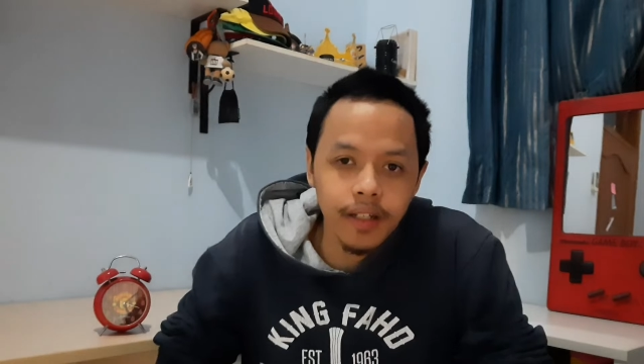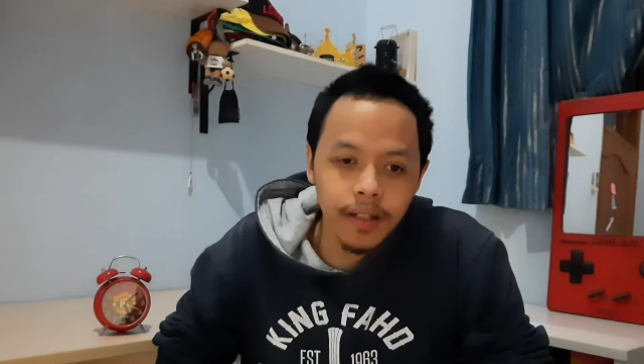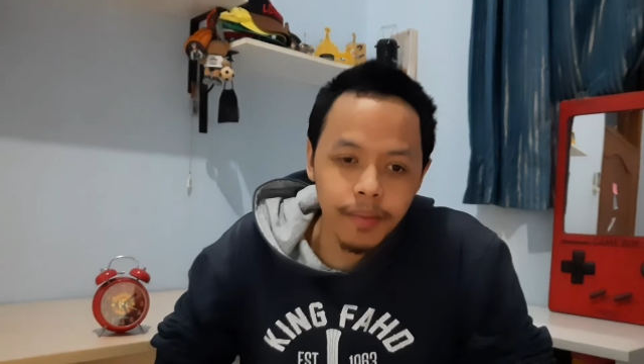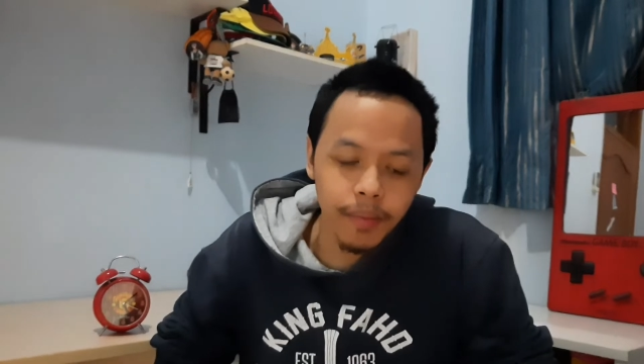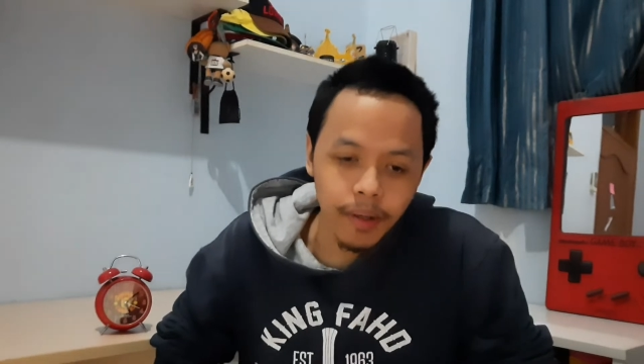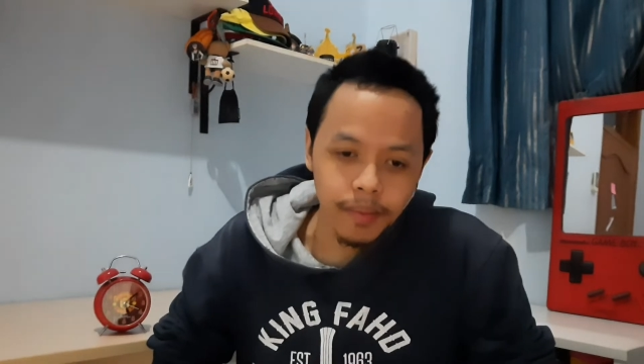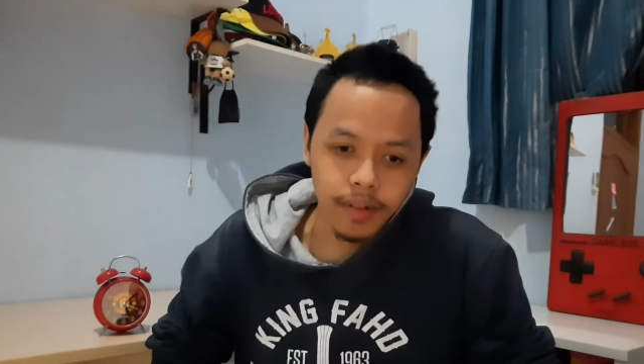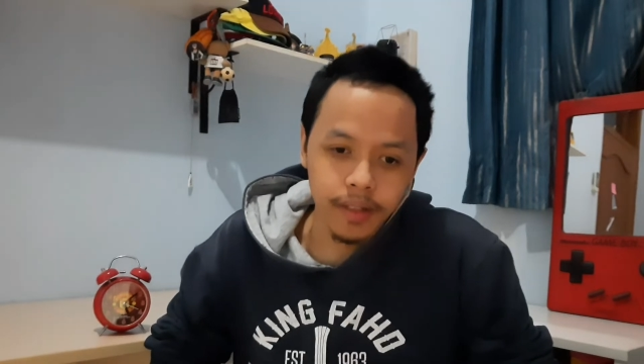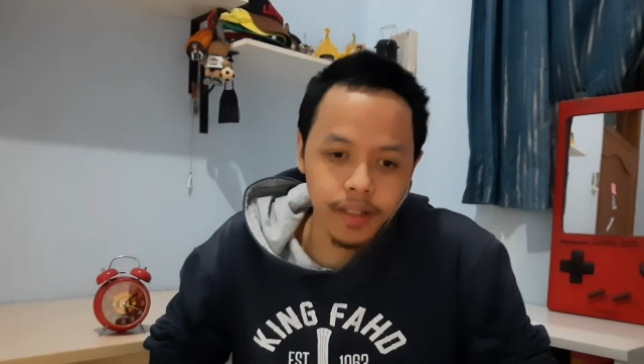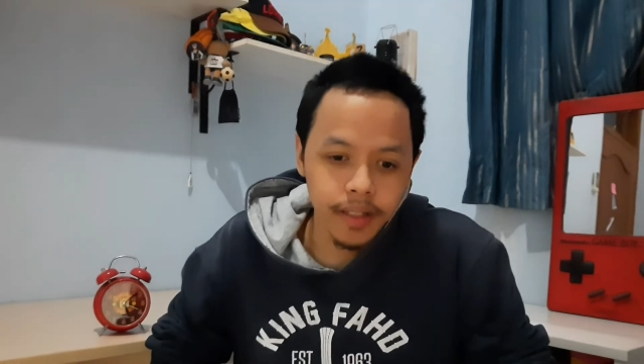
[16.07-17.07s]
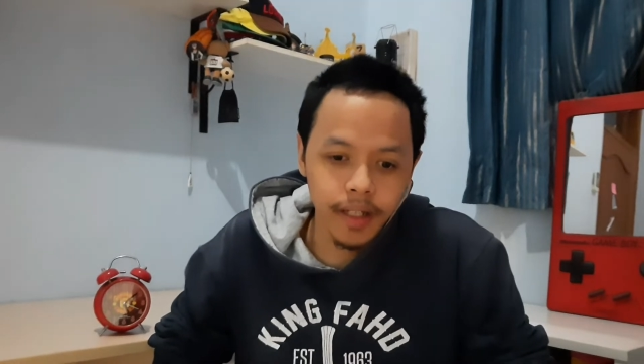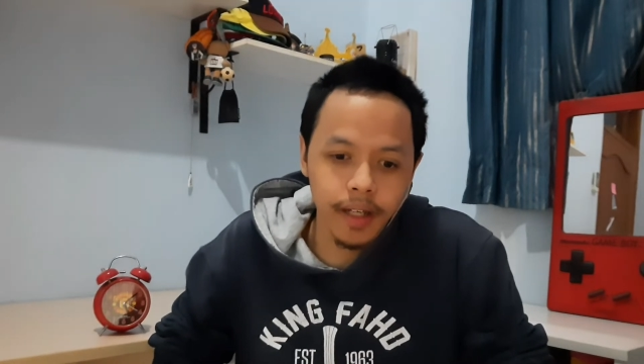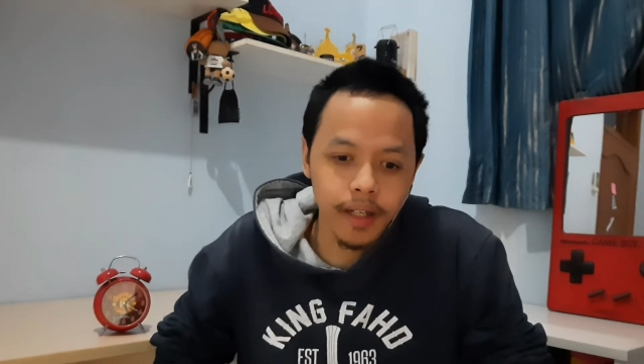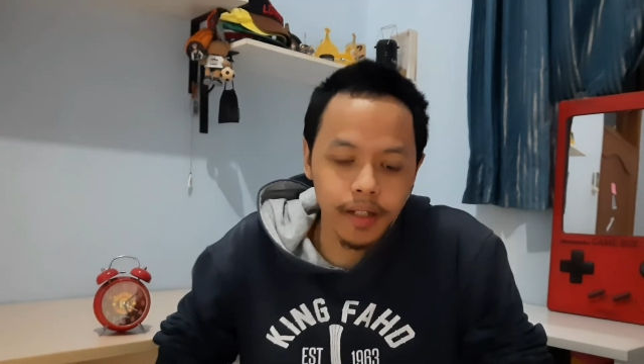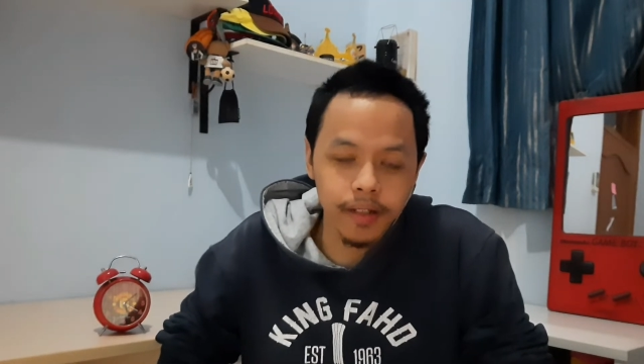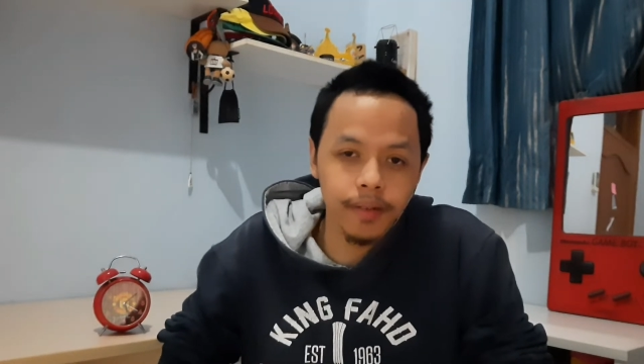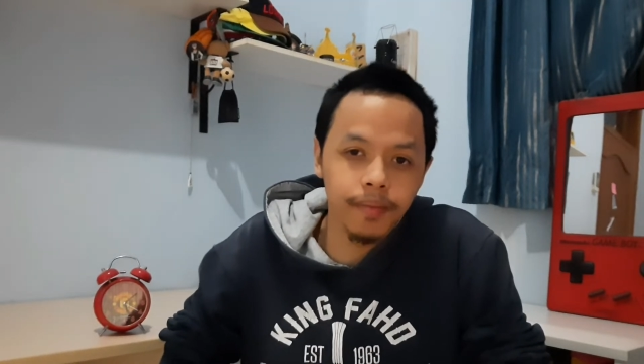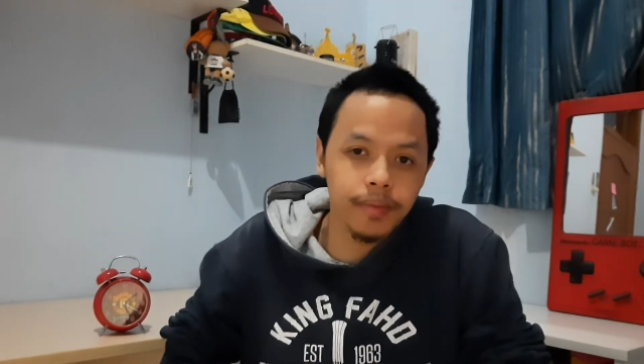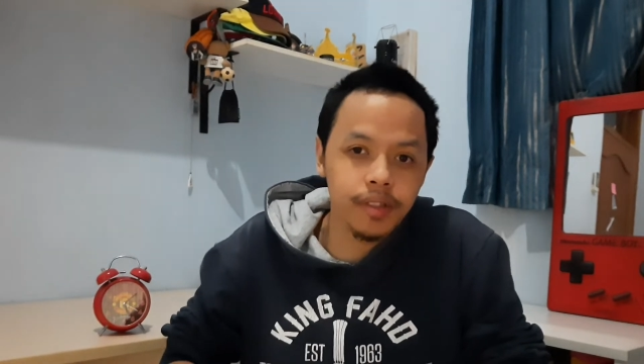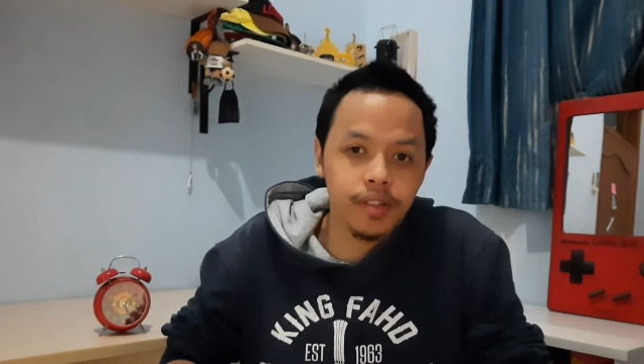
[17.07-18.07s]
in Premier League,
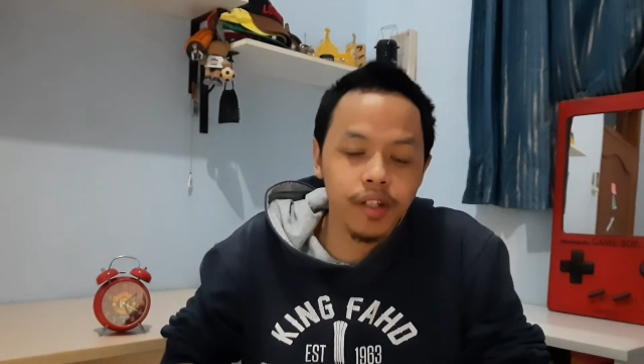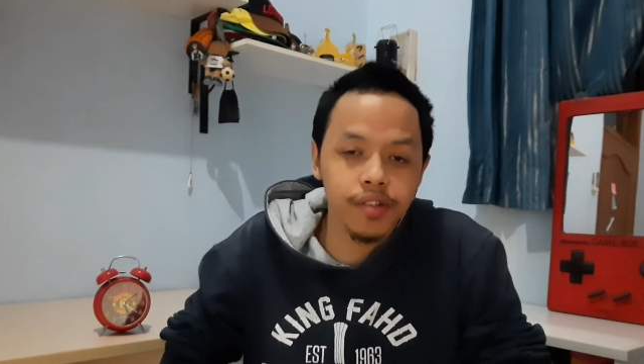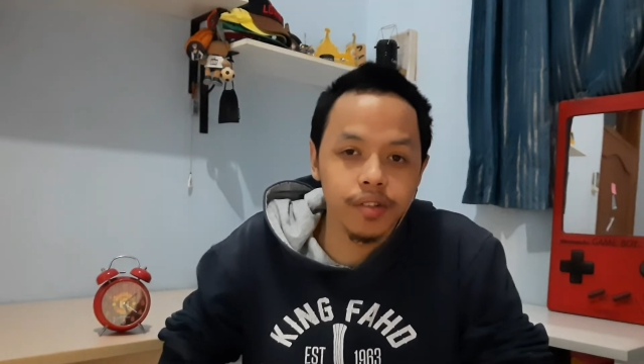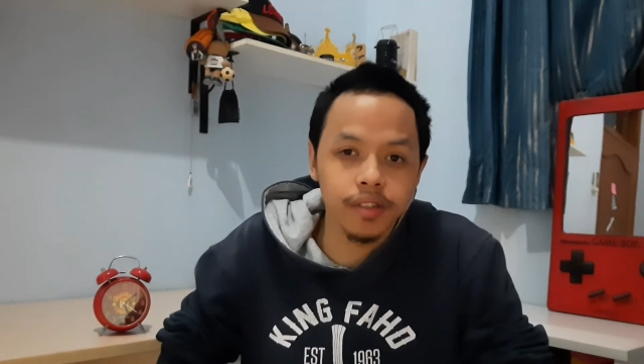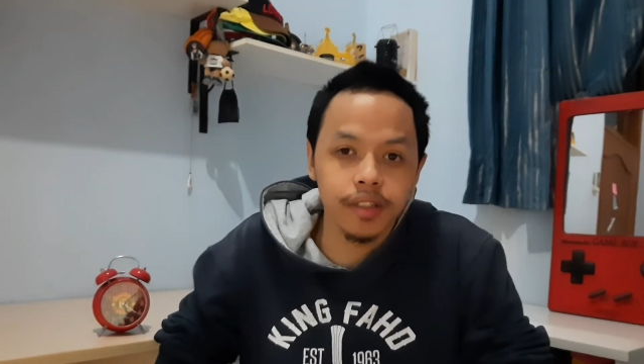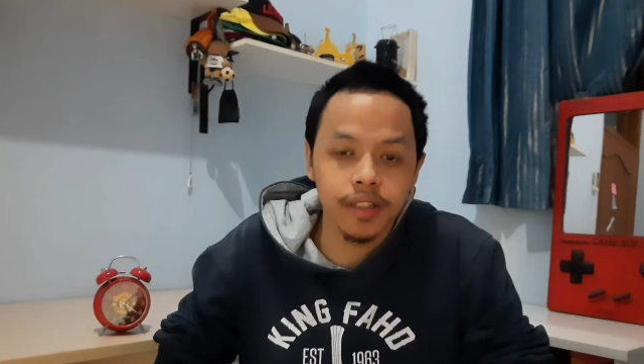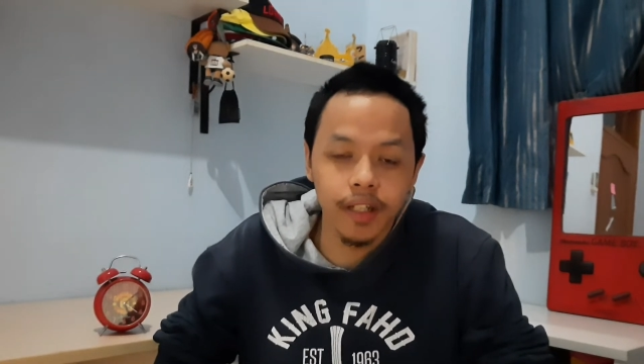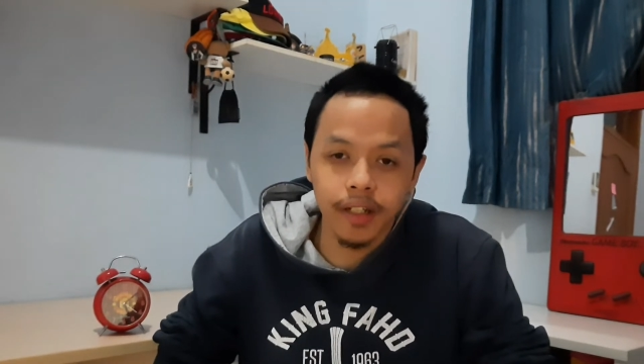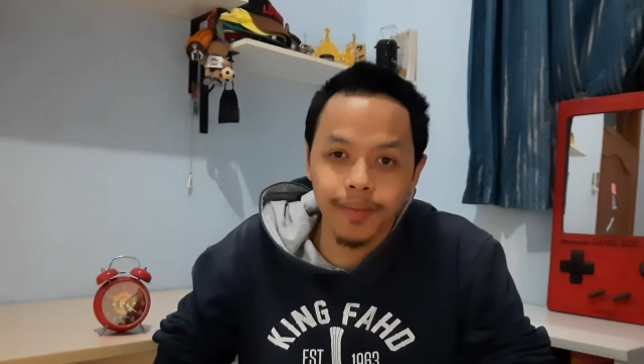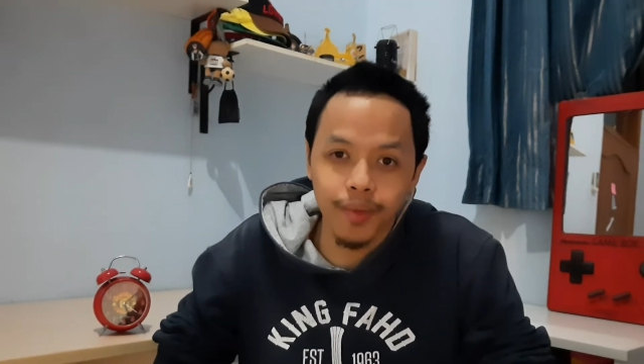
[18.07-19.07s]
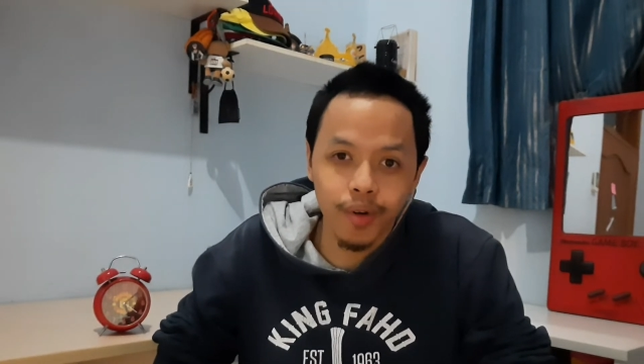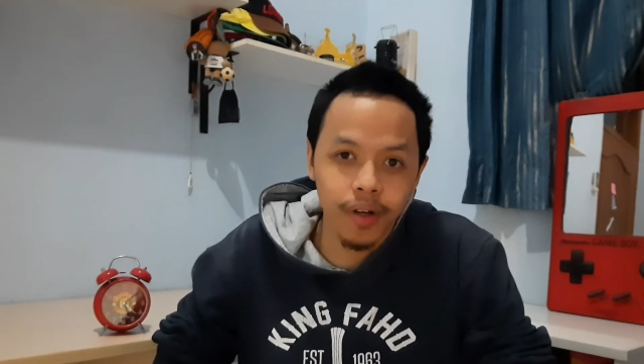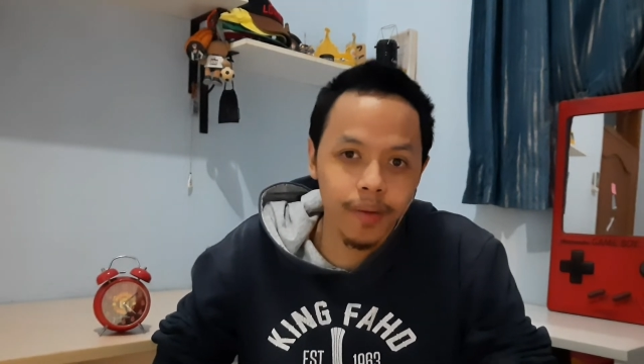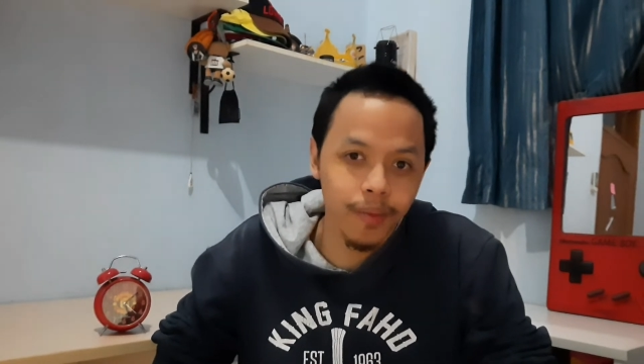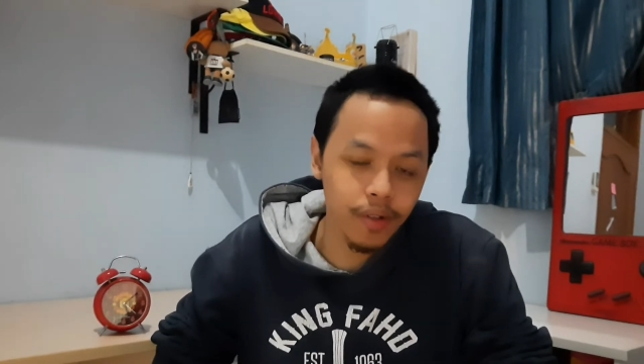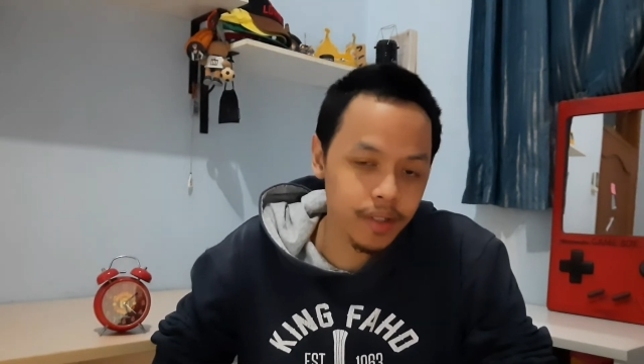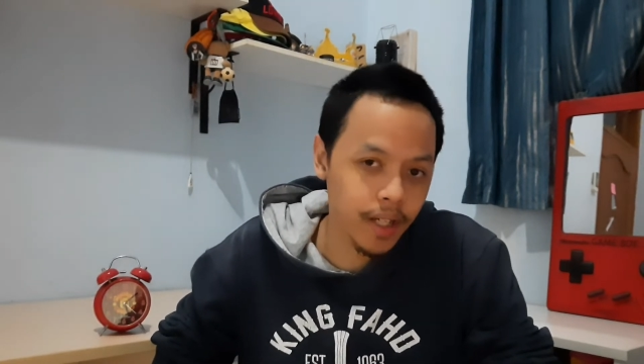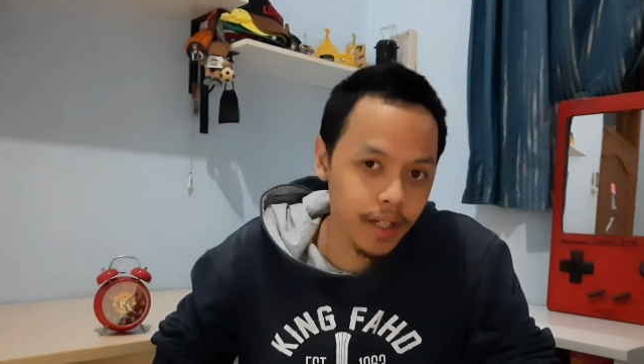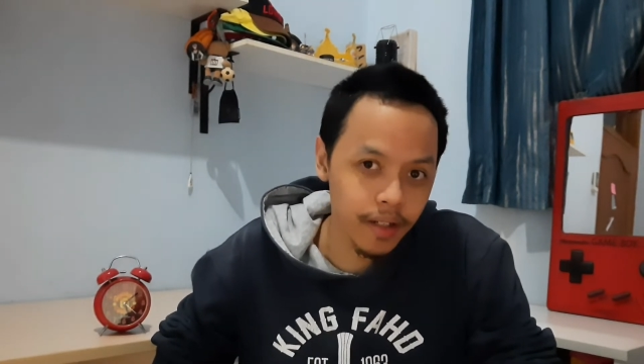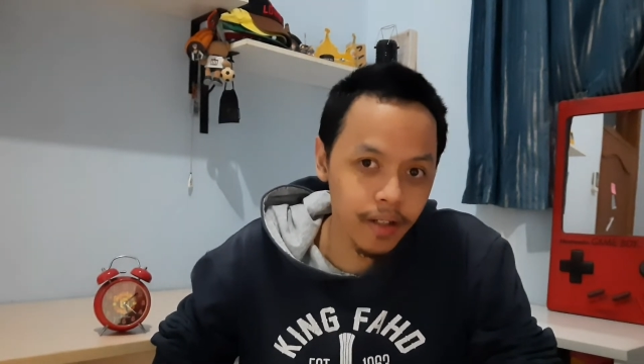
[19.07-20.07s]
and schedules are getting more and more
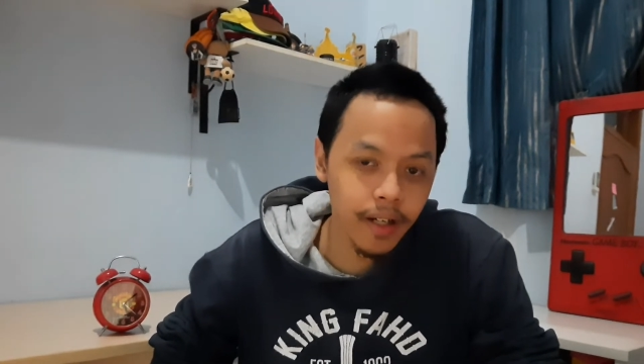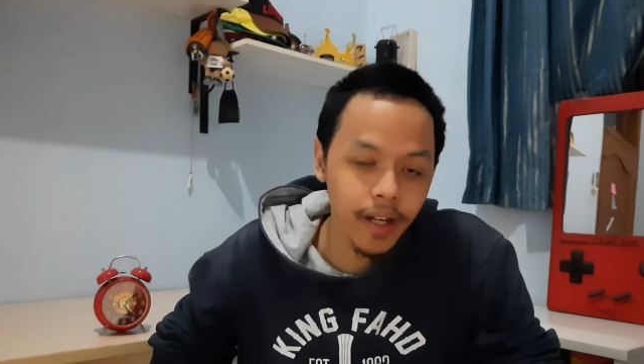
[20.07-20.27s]
tighter.